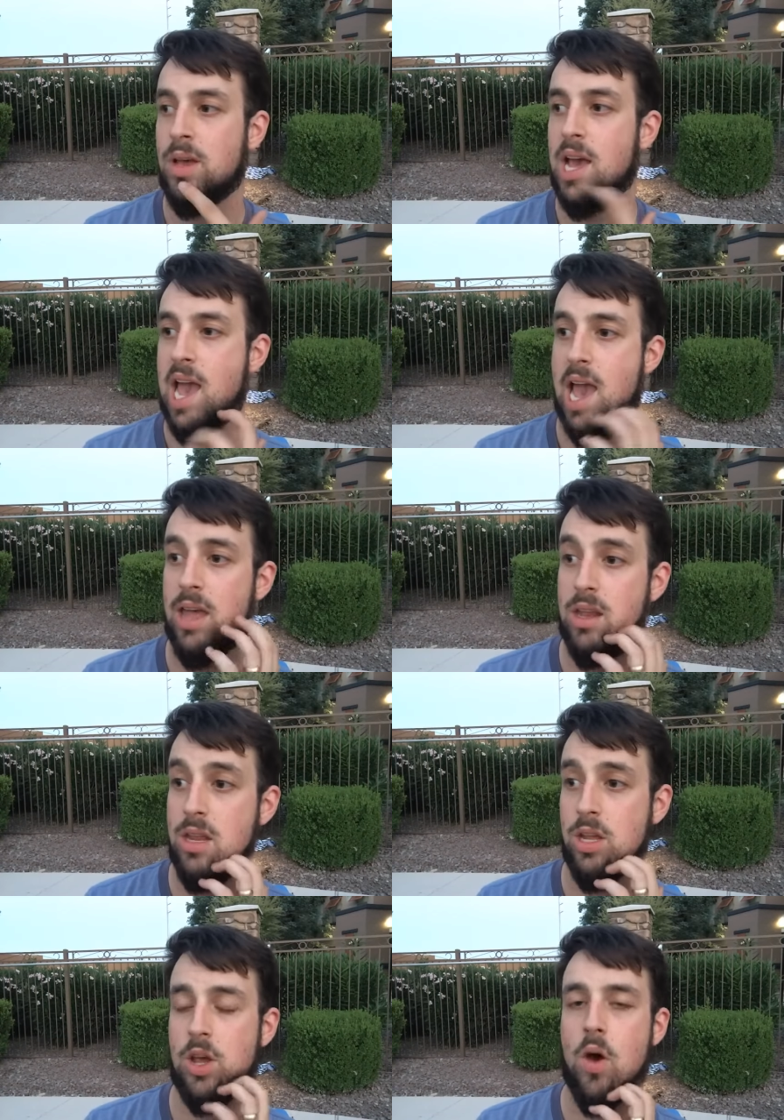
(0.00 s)
And
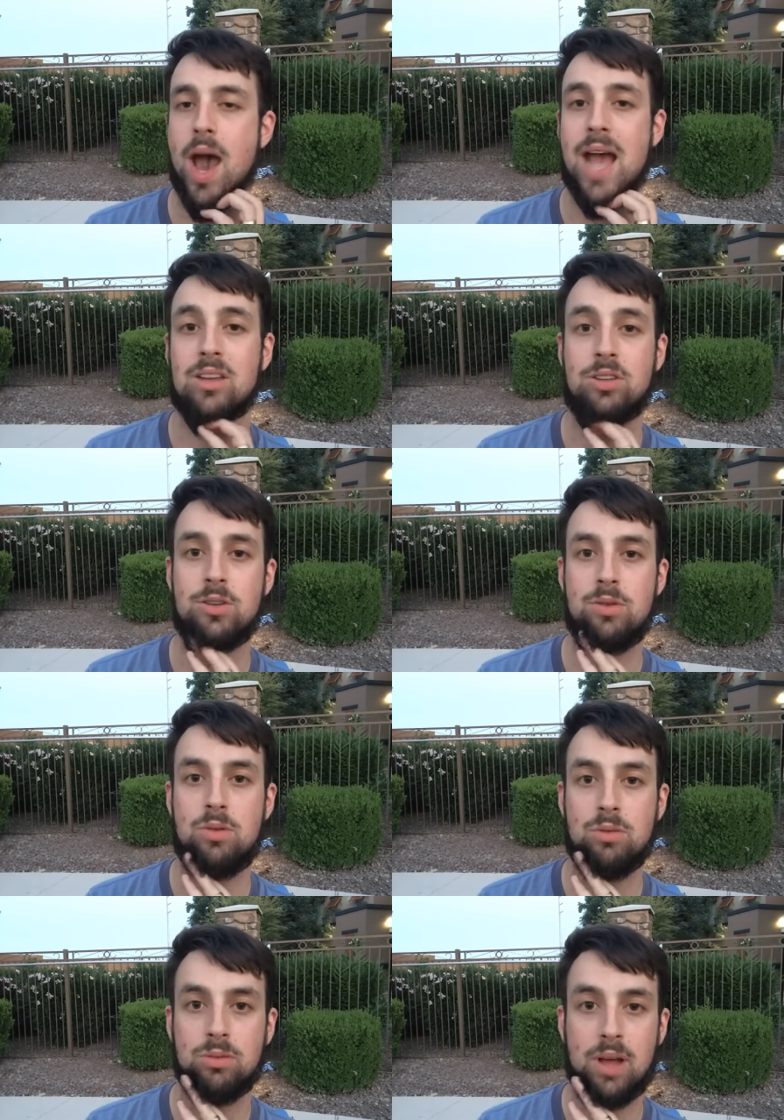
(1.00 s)
you know, I
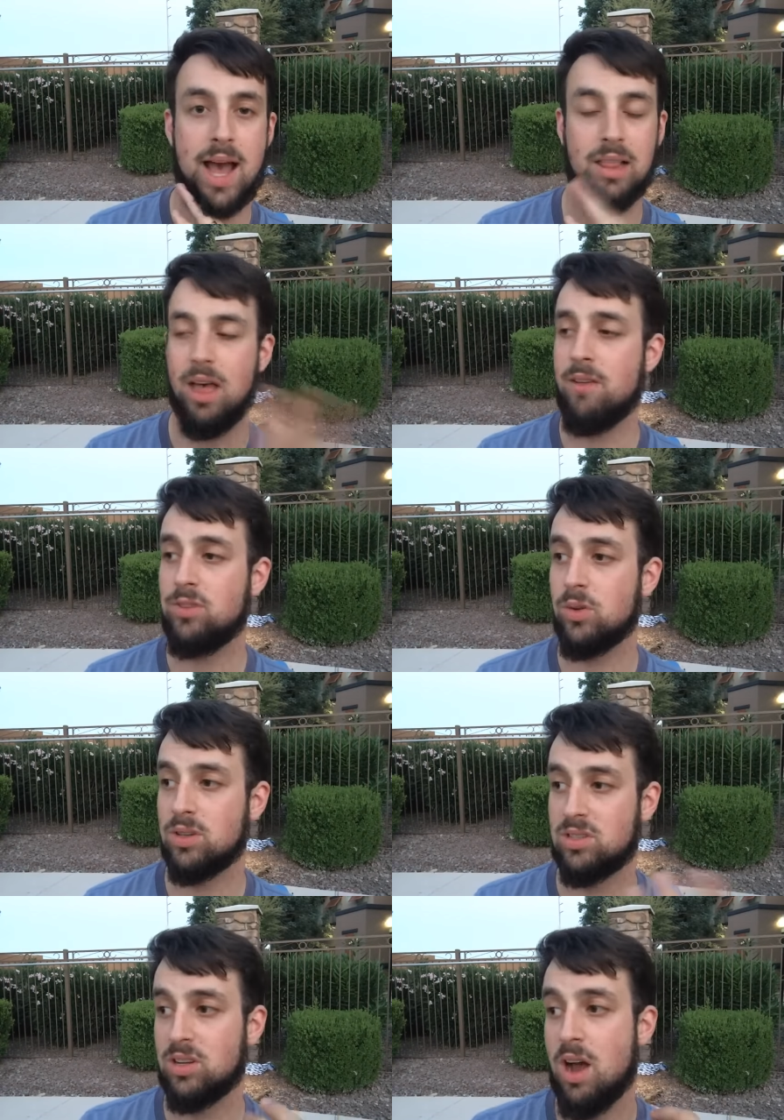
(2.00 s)
do I love doing
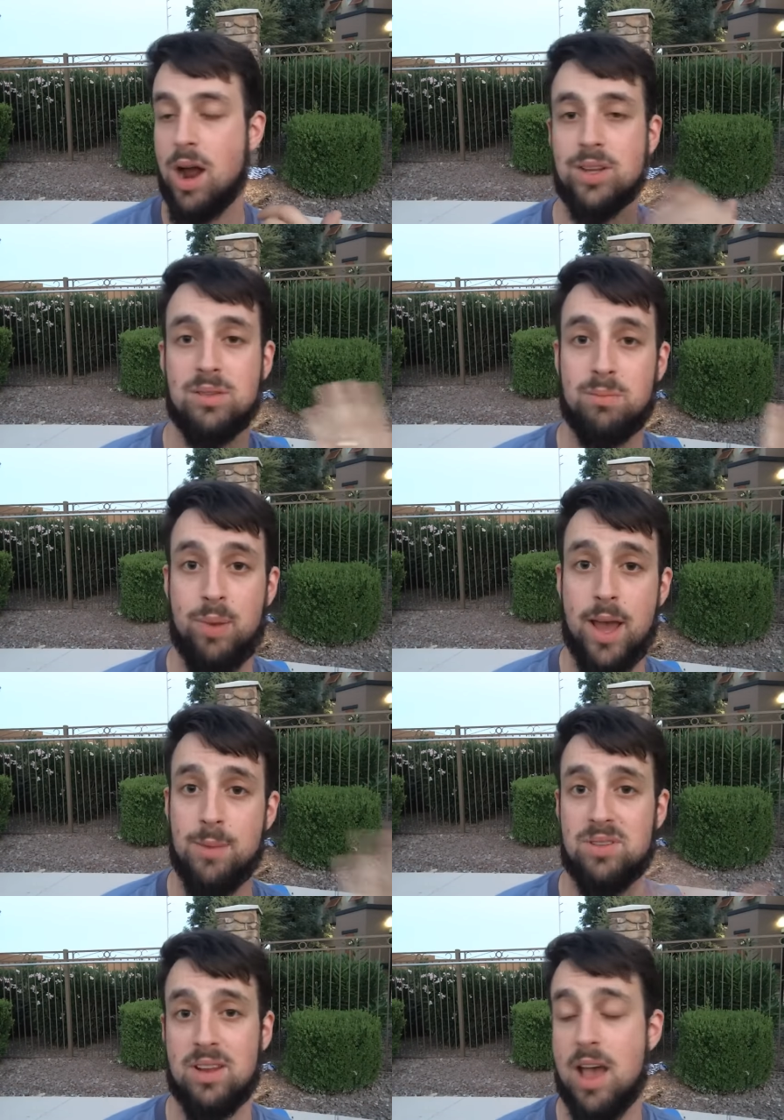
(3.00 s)
cigars and
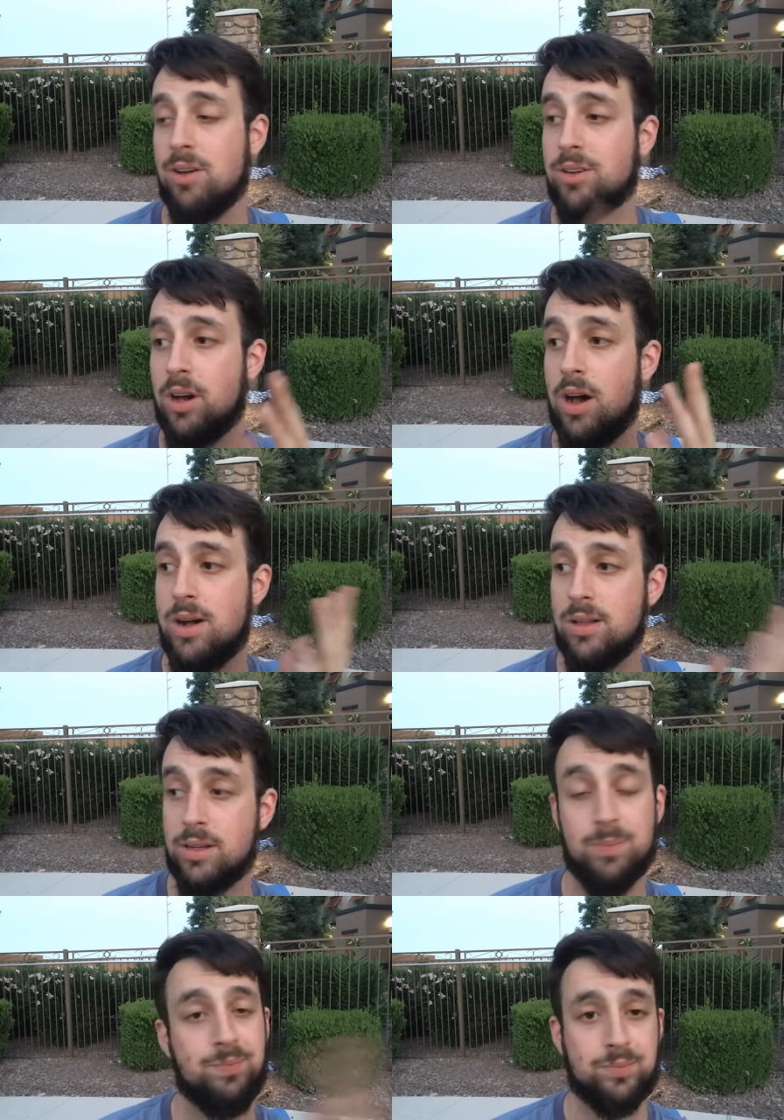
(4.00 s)
pipes and alcohol
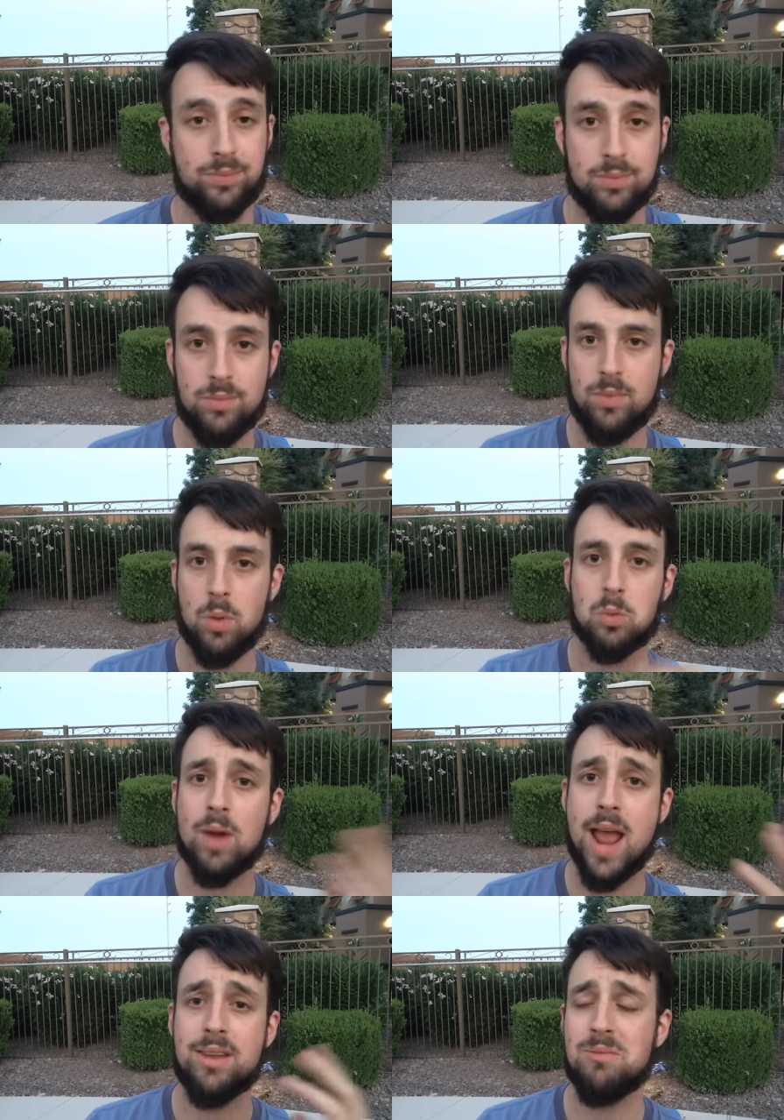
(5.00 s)
and
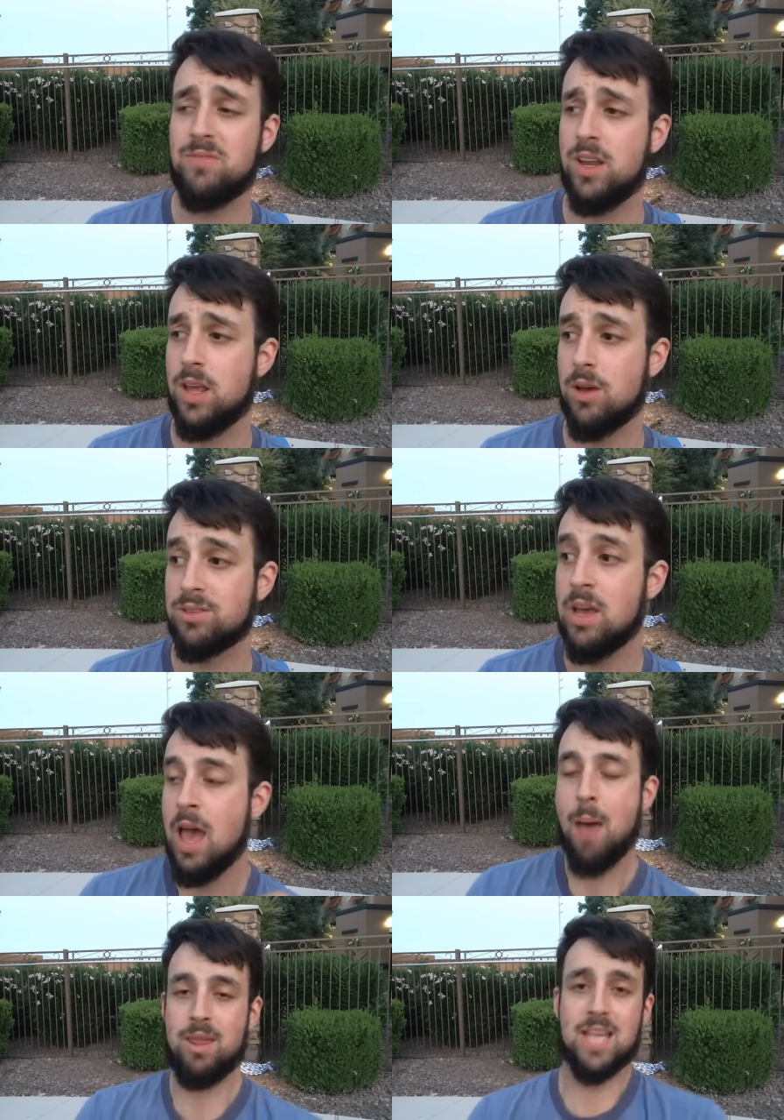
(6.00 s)
random videos.
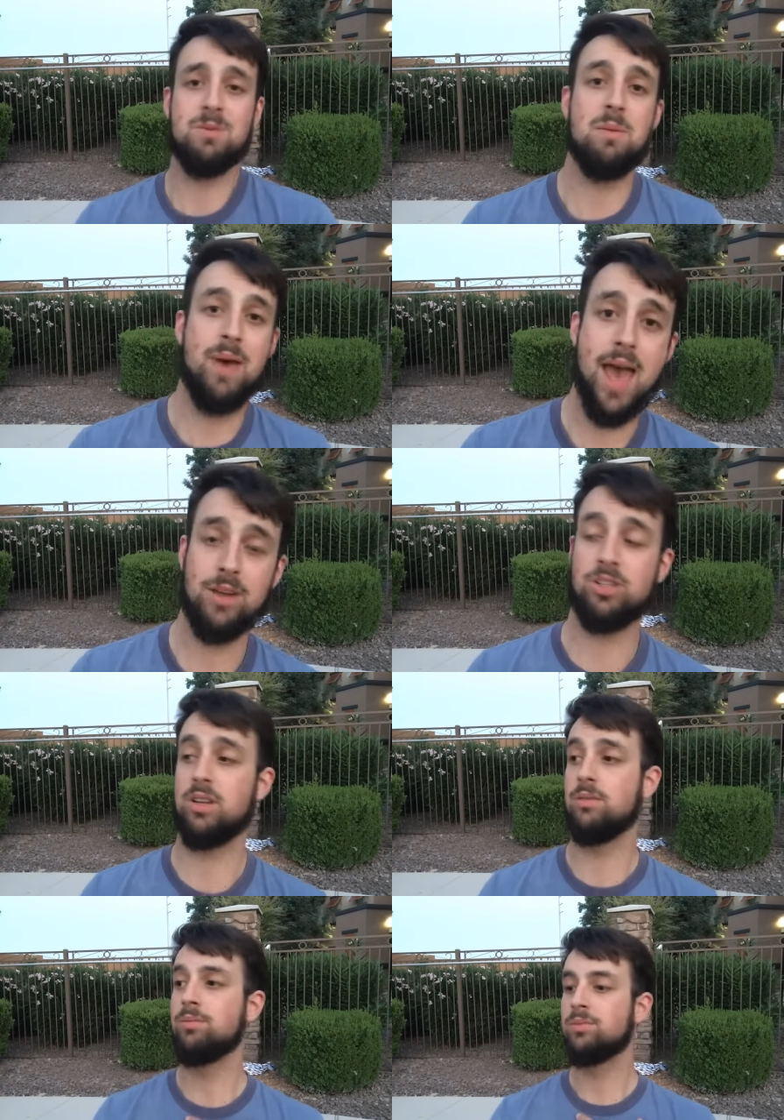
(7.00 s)
I mean, that's my
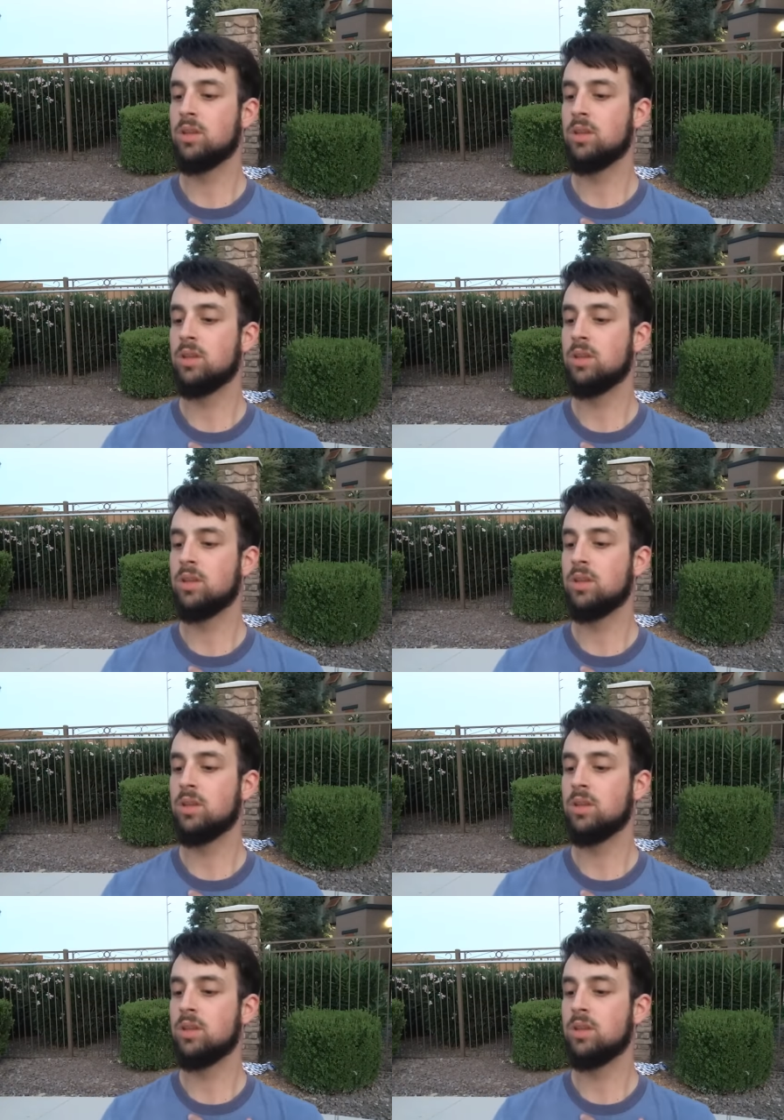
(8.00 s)
passion.